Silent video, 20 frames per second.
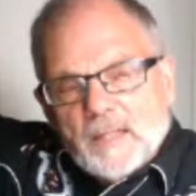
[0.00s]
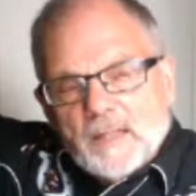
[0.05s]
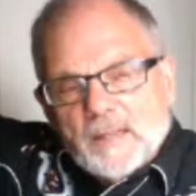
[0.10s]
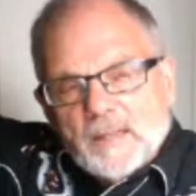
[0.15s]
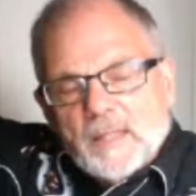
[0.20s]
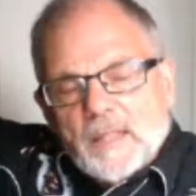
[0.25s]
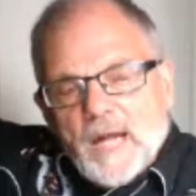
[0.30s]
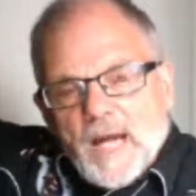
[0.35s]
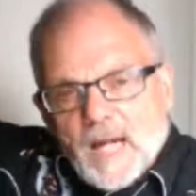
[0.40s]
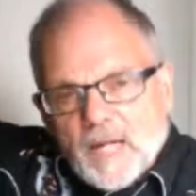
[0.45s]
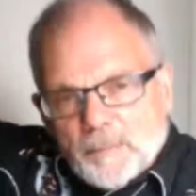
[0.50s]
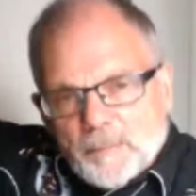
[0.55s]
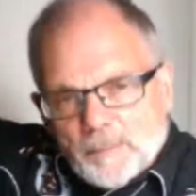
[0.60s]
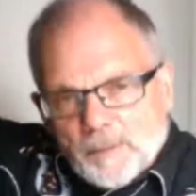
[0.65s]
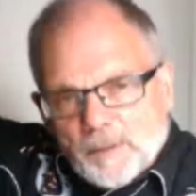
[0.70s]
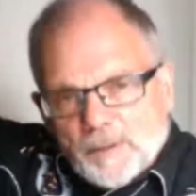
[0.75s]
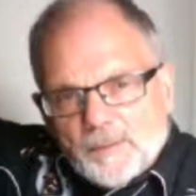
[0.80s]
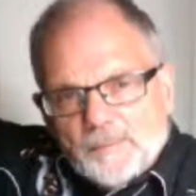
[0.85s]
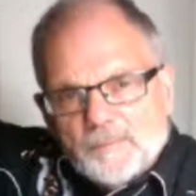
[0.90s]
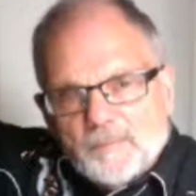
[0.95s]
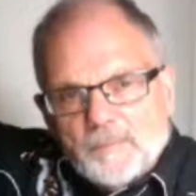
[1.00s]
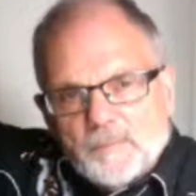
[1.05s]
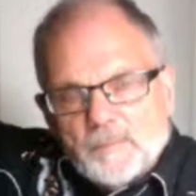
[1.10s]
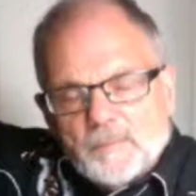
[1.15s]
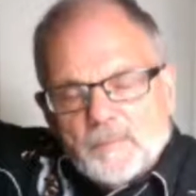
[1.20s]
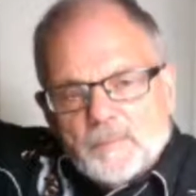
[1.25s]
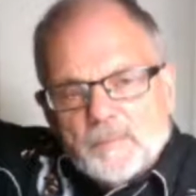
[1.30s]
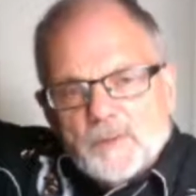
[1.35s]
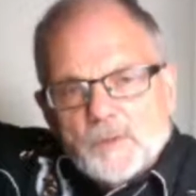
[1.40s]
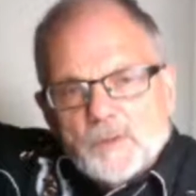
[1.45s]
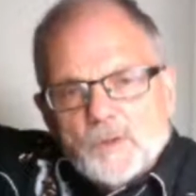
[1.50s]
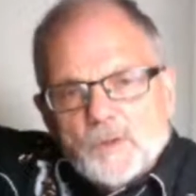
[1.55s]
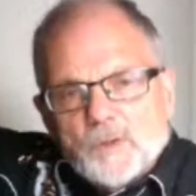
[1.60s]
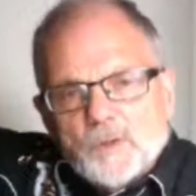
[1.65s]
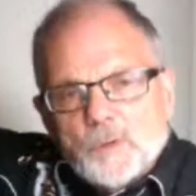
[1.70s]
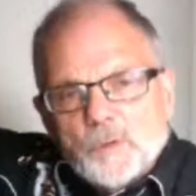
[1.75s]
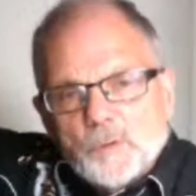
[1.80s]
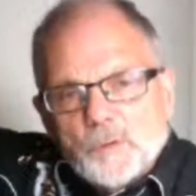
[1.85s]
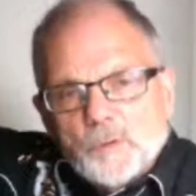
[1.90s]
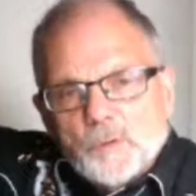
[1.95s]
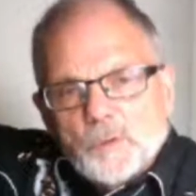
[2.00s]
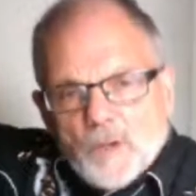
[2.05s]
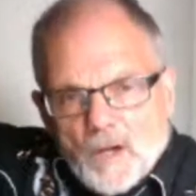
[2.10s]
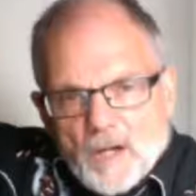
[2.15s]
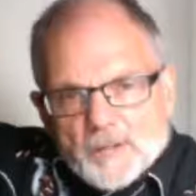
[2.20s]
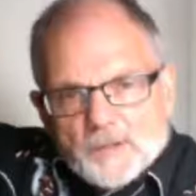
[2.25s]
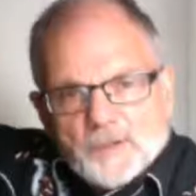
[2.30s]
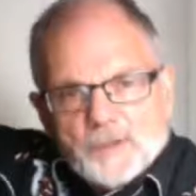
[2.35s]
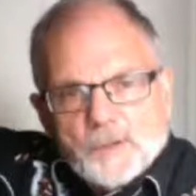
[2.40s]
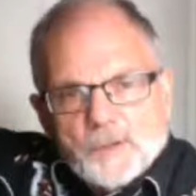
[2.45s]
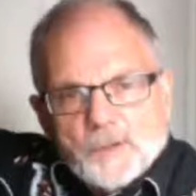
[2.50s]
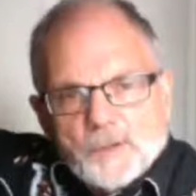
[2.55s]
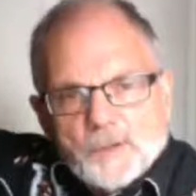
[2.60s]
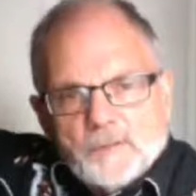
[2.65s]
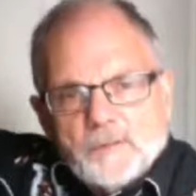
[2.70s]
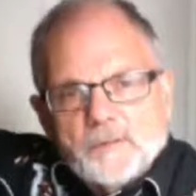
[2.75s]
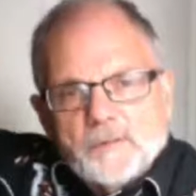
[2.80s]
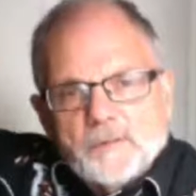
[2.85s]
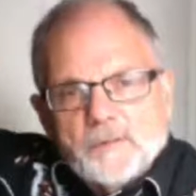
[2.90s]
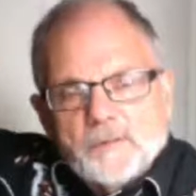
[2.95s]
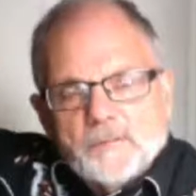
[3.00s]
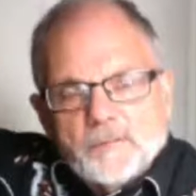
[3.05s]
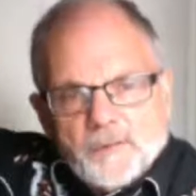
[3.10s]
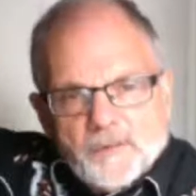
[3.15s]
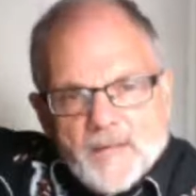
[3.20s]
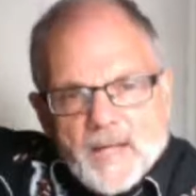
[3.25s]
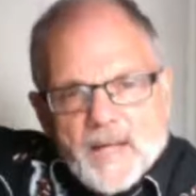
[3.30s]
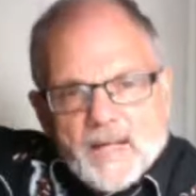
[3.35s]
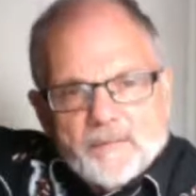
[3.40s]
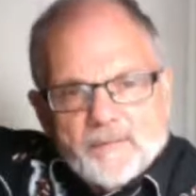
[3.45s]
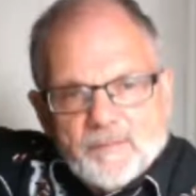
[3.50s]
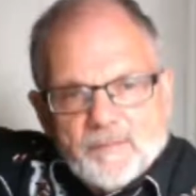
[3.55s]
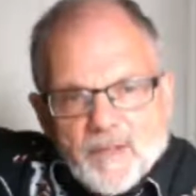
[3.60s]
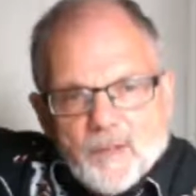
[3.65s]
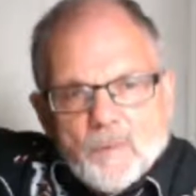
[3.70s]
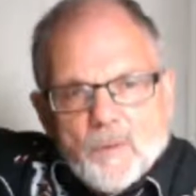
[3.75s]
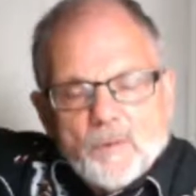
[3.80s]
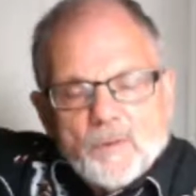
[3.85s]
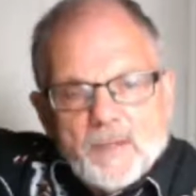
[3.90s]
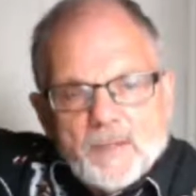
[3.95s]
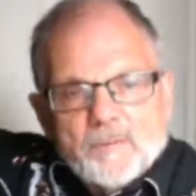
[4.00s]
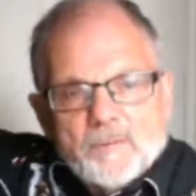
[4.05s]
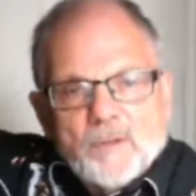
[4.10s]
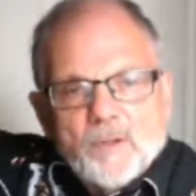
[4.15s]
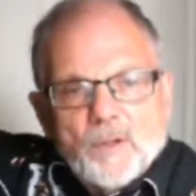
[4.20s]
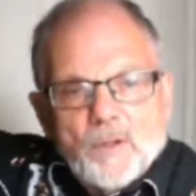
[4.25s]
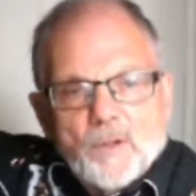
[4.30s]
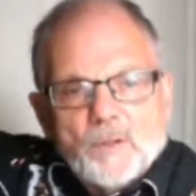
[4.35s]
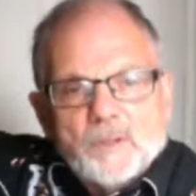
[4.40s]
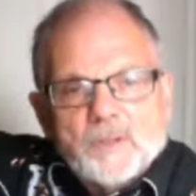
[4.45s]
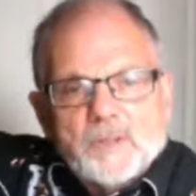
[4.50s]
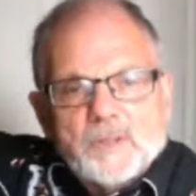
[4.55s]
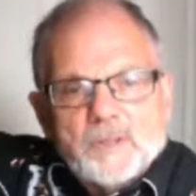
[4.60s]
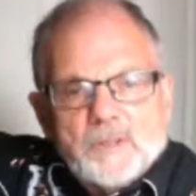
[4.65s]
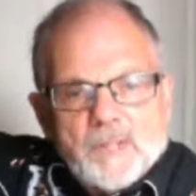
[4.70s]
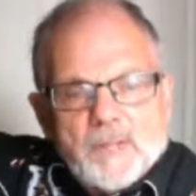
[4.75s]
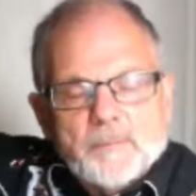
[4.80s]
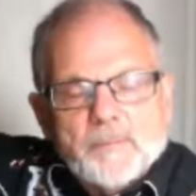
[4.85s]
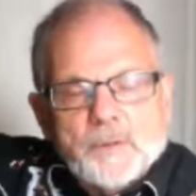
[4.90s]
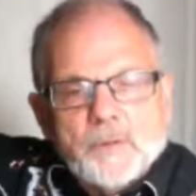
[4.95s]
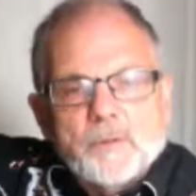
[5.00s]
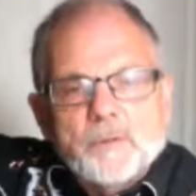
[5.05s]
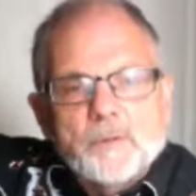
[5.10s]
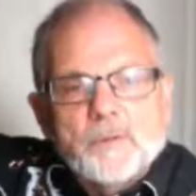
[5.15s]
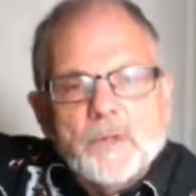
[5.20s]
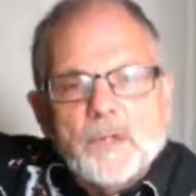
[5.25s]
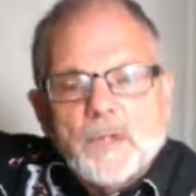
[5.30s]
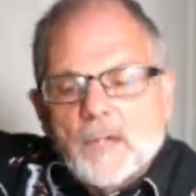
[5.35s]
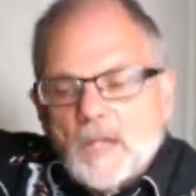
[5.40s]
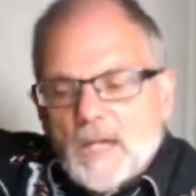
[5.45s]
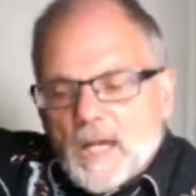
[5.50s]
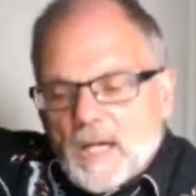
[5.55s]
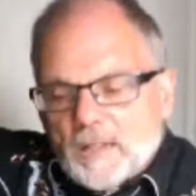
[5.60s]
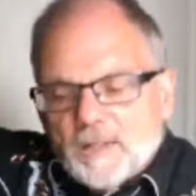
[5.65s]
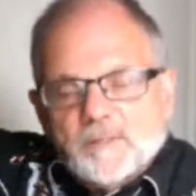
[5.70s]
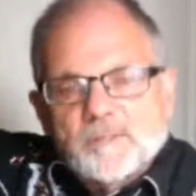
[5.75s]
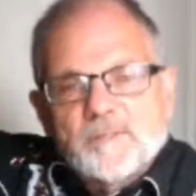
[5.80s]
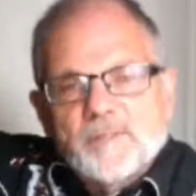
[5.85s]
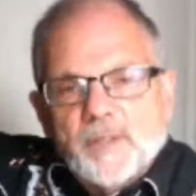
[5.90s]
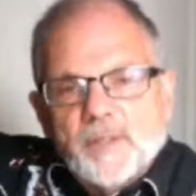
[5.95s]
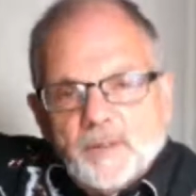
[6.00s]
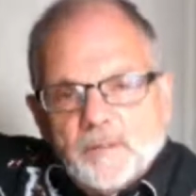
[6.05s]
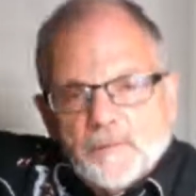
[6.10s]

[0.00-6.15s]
liable to lawsuit for that. If they won't give a loan to someone who has a very